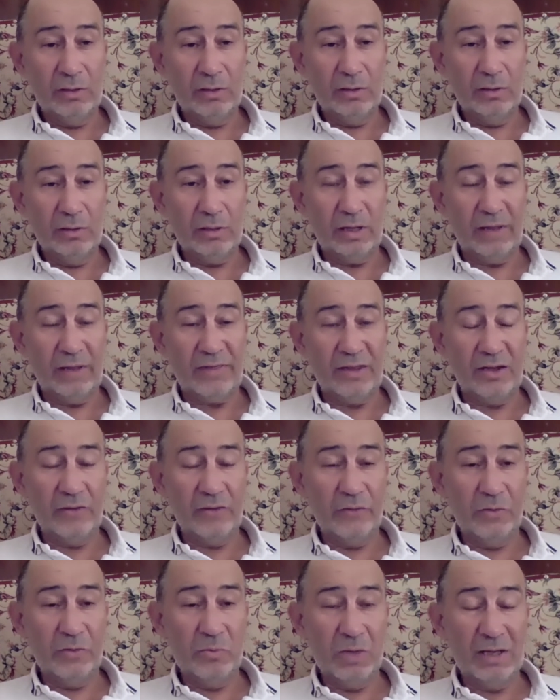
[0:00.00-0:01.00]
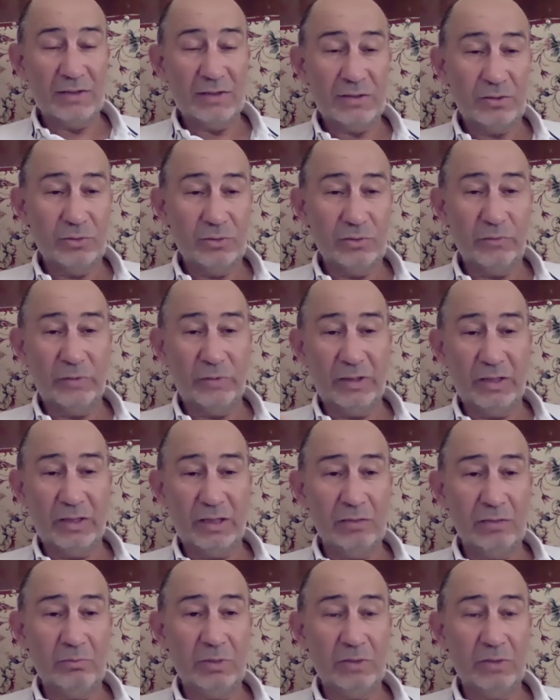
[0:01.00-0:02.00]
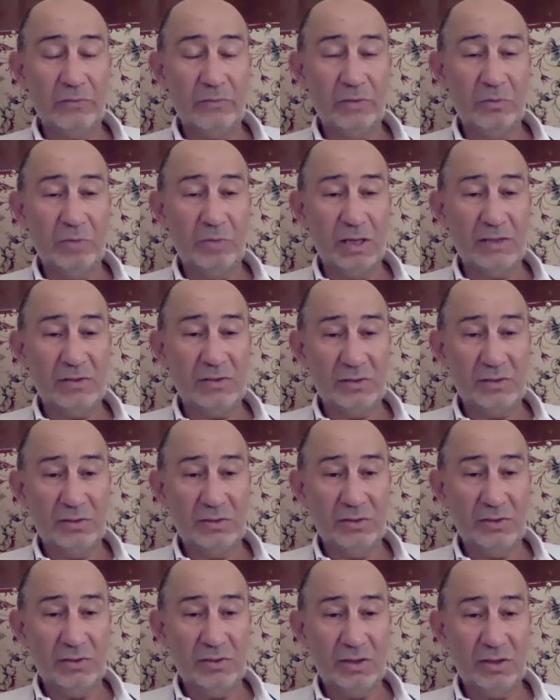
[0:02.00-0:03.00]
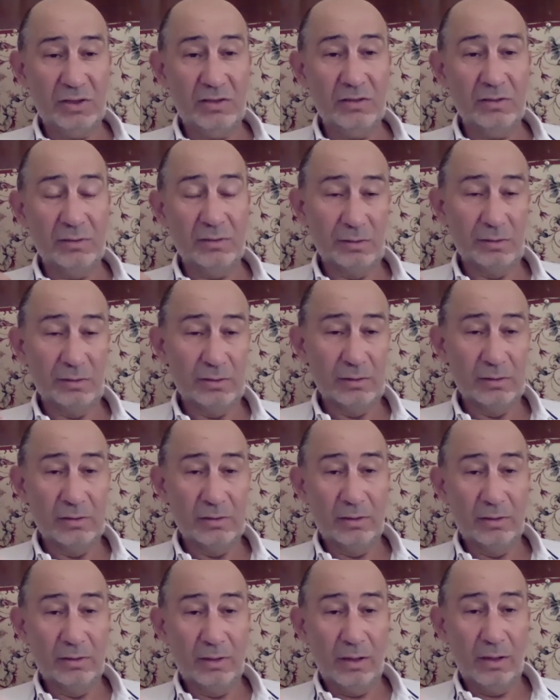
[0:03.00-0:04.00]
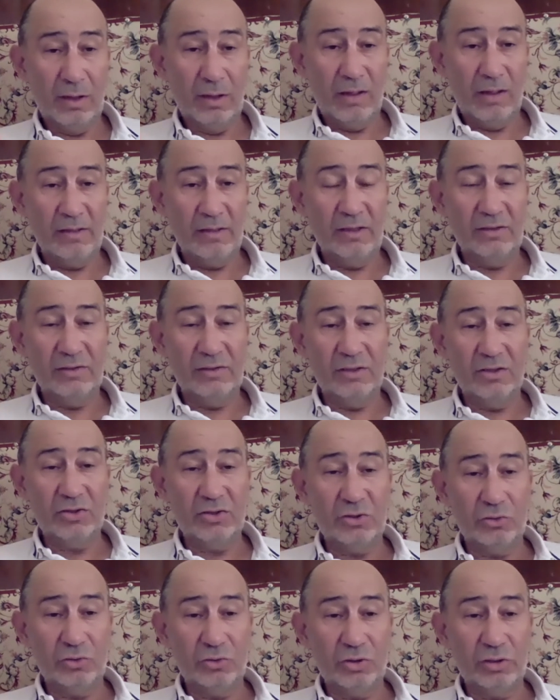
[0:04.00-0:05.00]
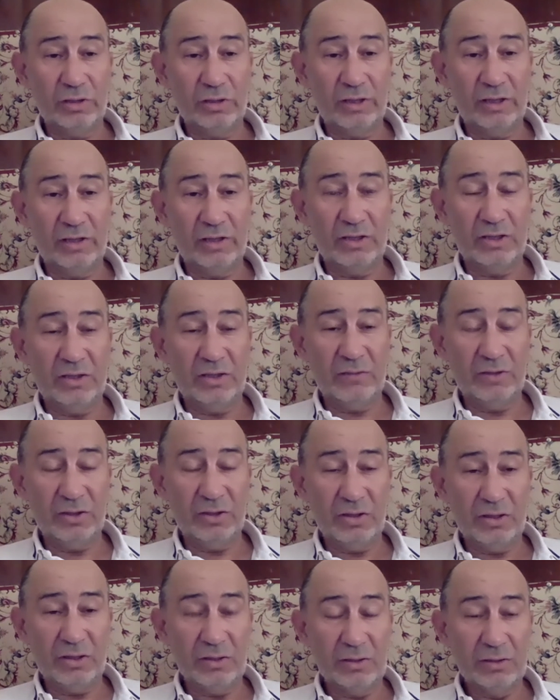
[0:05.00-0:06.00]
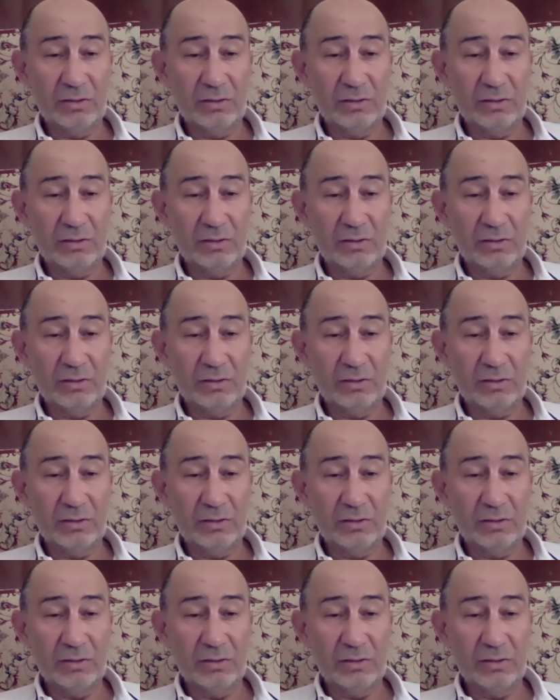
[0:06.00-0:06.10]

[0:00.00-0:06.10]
I think we must, not we can, but we must understand that this social creativity